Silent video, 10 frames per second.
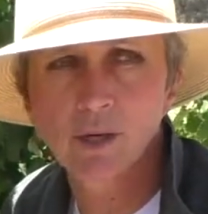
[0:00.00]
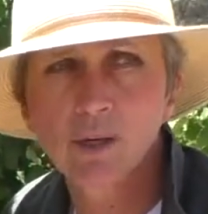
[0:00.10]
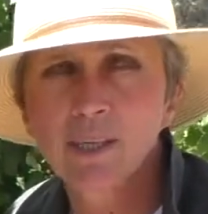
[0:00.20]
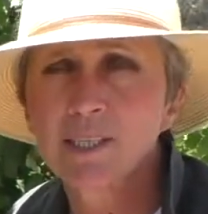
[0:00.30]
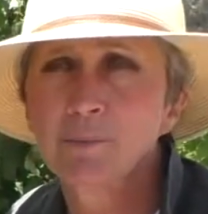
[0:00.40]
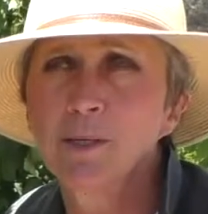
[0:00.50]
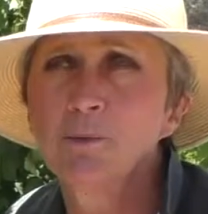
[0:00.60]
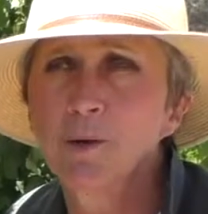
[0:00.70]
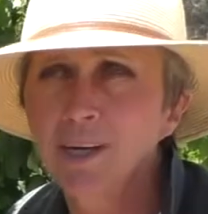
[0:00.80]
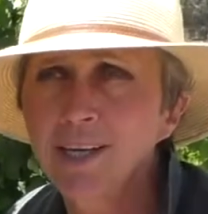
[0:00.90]
Adi's
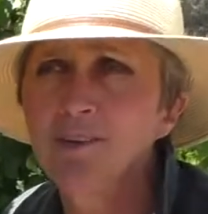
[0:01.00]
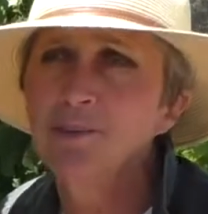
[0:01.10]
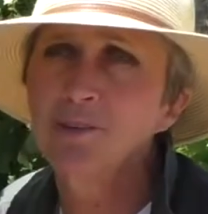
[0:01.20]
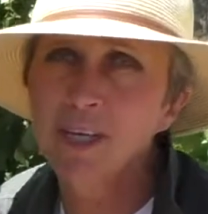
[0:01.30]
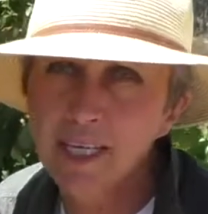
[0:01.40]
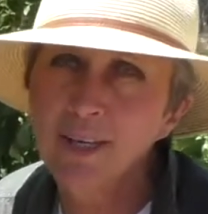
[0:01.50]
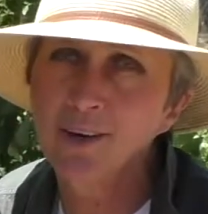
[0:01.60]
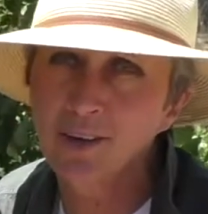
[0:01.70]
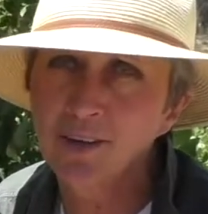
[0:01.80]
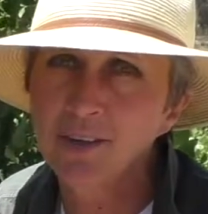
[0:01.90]
been working really
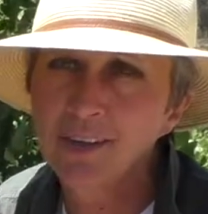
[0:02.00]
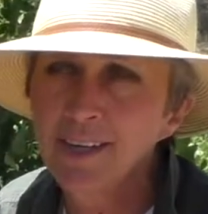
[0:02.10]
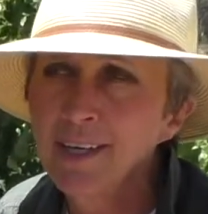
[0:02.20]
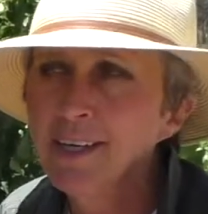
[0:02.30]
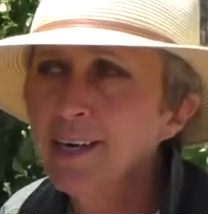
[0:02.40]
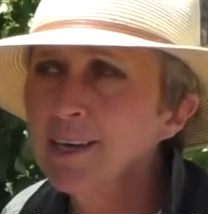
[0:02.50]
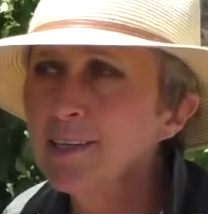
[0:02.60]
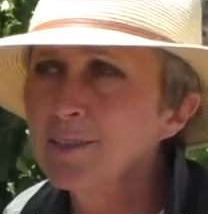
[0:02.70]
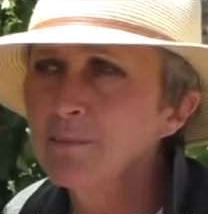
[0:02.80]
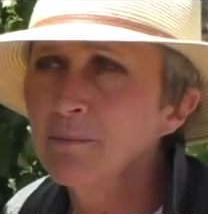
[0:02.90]
hard.
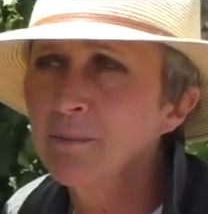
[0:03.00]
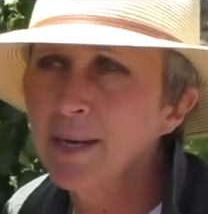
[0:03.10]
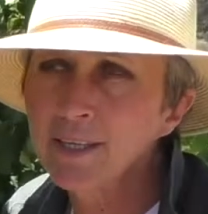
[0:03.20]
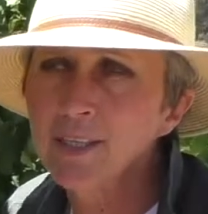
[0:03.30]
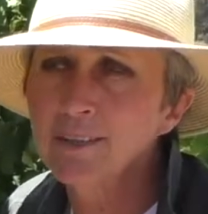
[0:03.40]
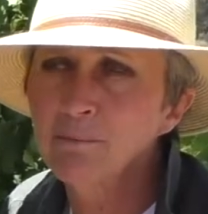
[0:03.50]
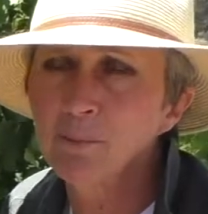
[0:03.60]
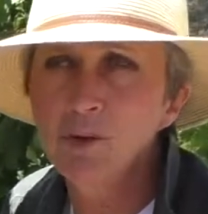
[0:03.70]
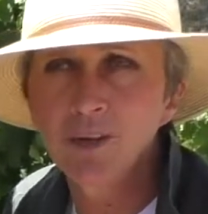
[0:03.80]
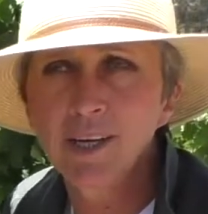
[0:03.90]
He's managing
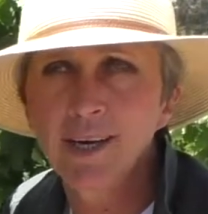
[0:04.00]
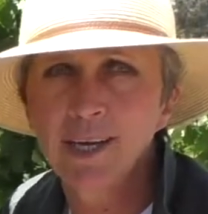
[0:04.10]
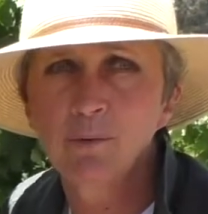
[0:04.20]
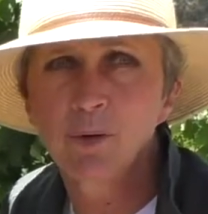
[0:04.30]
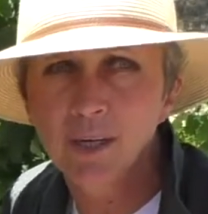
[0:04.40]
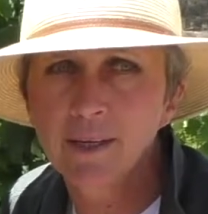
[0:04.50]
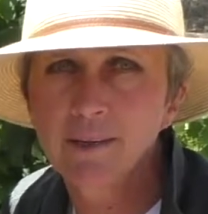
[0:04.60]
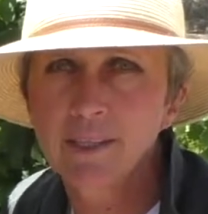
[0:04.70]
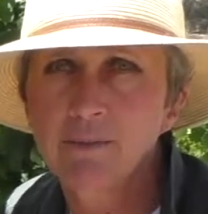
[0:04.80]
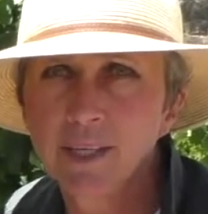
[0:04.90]
pruning and working
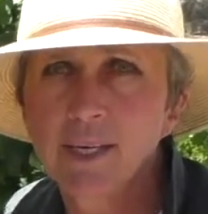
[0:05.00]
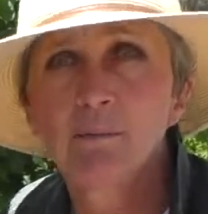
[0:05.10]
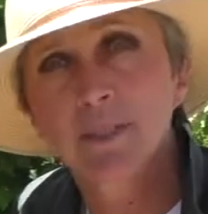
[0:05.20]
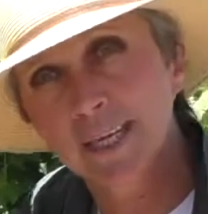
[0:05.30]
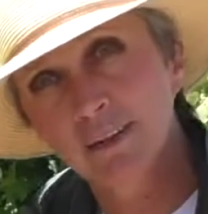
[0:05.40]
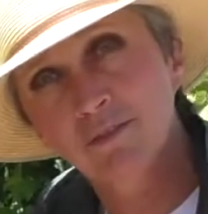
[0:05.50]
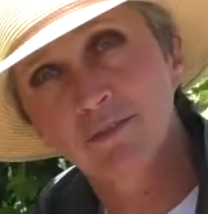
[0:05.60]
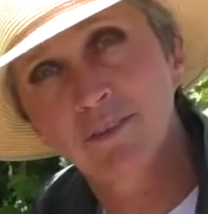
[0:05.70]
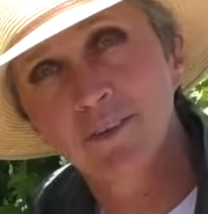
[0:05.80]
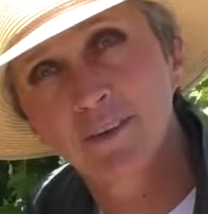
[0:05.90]
this vineyard himself.